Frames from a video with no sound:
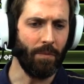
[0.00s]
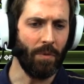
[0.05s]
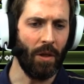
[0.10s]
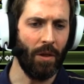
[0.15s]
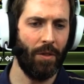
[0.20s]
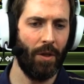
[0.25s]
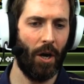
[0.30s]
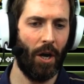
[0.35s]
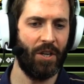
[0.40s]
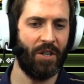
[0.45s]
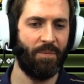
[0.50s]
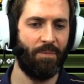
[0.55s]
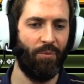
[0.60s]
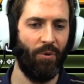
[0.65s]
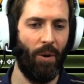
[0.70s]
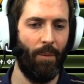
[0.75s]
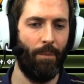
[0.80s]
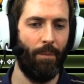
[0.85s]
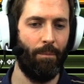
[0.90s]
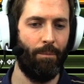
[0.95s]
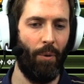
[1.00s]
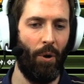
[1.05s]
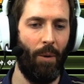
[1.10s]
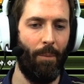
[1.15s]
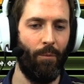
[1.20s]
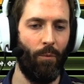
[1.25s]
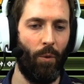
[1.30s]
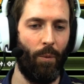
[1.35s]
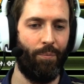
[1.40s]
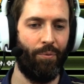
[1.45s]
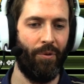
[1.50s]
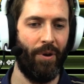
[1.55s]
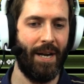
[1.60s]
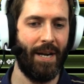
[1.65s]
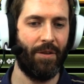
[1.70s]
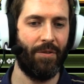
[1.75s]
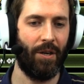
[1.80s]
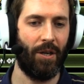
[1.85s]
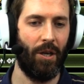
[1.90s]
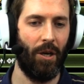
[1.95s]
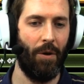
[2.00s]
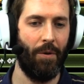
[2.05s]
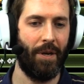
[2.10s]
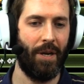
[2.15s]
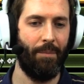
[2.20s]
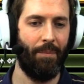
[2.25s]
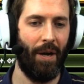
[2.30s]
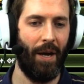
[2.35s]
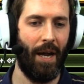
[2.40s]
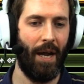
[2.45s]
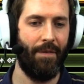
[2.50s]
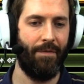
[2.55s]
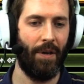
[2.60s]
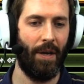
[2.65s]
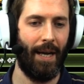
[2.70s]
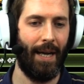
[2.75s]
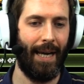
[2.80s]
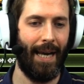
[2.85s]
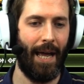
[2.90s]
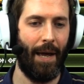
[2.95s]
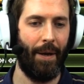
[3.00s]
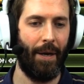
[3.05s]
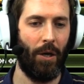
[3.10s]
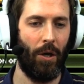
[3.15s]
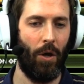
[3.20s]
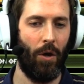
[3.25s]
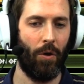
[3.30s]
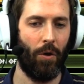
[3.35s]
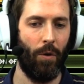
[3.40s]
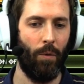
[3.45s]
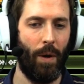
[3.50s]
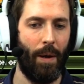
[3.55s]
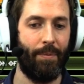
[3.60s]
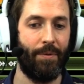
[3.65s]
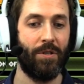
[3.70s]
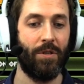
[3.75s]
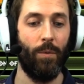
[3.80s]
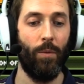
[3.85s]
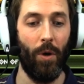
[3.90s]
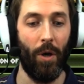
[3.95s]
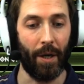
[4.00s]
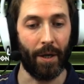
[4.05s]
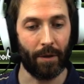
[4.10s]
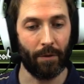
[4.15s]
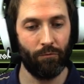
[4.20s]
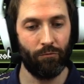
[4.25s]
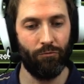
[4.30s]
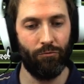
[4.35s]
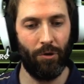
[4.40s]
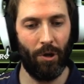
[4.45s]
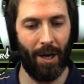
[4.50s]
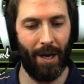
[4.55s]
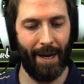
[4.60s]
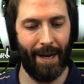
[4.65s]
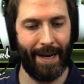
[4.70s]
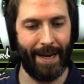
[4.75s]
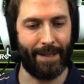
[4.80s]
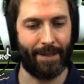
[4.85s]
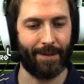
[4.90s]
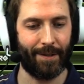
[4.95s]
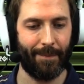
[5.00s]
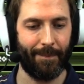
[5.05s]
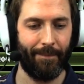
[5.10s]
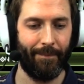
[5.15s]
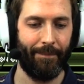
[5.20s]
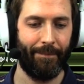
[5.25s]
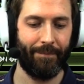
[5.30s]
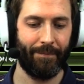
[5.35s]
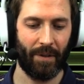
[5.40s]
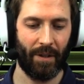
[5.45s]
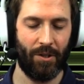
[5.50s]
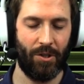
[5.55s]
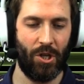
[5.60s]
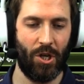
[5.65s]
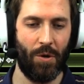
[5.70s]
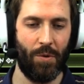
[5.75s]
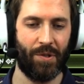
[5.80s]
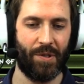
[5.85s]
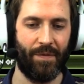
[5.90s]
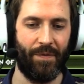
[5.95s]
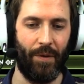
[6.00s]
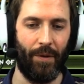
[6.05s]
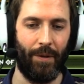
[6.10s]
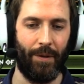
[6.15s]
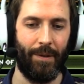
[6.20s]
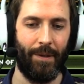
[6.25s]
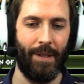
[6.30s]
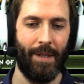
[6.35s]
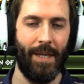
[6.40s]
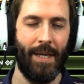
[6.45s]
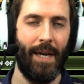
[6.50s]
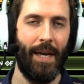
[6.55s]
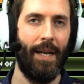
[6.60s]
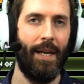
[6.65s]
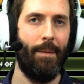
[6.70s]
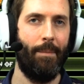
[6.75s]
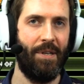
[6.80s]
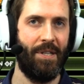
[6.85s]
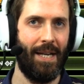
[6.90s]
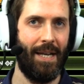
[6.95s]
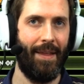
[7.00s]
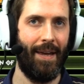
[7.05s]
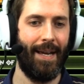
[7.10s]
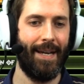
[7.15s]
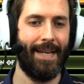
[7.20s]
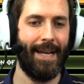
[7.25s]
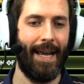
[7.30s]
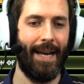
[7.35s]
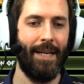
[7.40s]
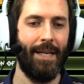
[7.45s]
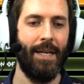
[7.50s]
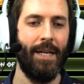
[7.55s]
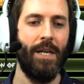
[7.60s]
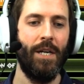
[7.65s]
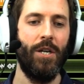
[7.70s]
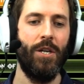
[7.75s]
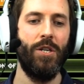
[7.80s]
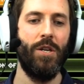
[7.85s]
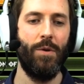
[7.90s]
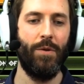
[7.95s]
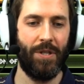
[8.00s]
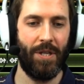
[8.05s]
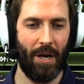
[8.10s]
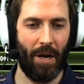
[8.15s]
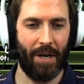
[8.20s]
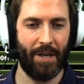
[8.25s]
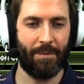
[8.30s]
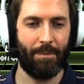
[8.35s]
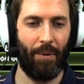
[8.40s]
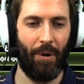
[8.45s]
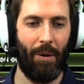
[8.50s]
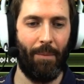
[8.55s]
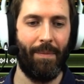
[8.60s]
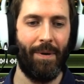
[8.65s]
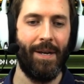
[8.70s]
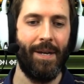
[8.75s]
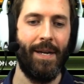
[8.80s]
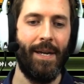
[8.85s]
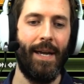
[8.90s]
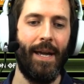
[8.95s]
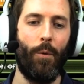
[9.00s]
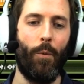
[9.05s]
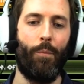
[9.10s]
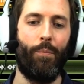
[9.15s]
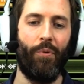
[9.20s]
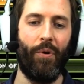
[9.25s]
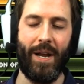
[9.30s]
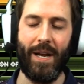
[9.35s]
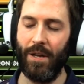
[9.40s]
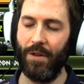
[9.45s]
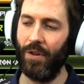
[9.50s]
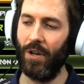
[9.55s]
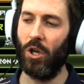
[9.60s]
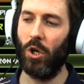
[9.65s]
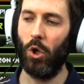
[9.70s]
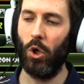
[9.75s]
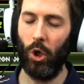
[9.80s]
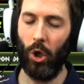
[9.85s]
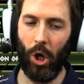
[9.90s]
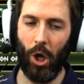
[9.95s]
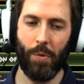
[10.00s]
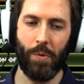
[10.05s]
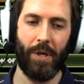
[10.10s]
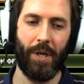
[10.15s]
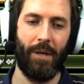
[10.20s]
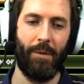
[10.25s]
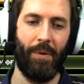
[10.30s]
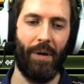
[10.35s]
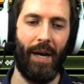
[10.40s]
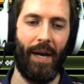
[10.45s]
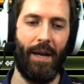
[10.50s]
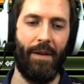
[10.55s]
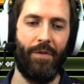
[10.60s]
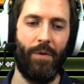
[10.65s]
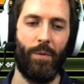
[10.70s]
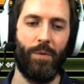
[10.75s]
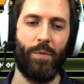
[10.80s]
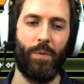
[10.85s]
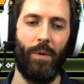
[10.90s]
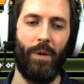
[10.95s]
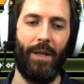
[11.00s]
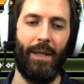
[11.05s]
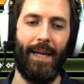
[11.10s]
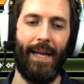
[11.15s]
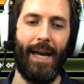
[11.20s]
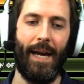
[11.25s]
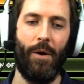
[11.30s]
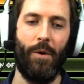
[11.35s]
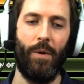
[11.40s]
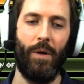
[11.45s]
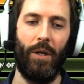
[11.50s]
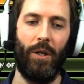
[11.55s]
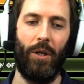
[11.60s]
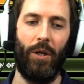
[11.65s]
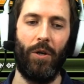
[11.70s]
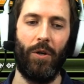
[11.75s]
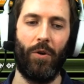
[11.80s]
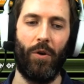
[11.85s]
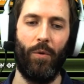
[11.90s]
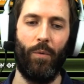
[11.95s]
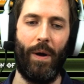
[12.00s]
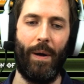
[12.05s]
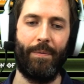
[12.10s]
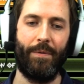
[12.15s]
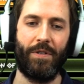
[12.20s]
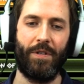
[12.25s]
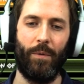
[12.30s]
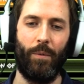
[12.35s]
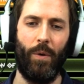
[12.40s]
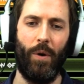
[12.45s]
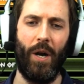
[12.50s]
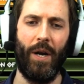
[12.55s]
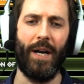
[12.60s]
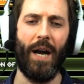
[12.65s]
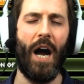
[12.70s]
The Ice Bomb will break the cloaking behavior, allowing lock-on weapons to work. Right. Useful. Let me say that again. Use the Ice Bomb. It will break the cloaking behavior, which will allow lock-on weapons to work.